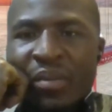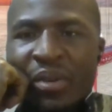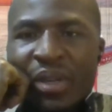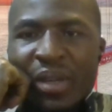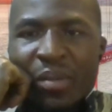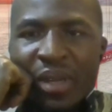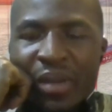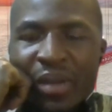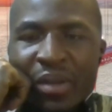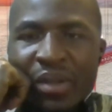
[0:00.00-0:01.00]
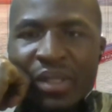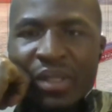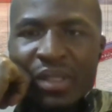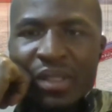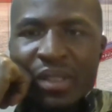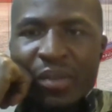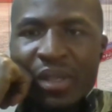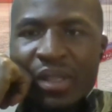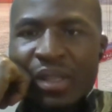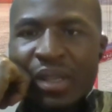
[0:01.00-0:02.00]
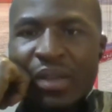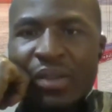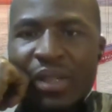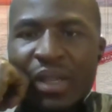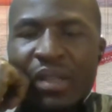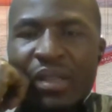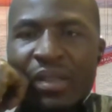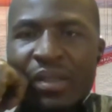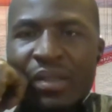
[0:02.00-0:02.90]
But Nyankpala, because it's a bit outskirts